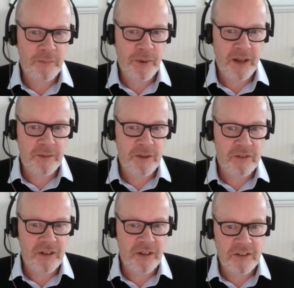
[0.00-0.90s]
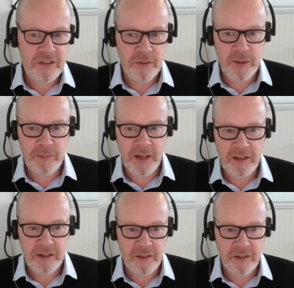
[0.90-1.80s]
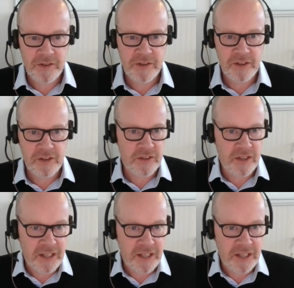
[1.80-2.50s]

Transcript: Parliament needs to be making those decisions,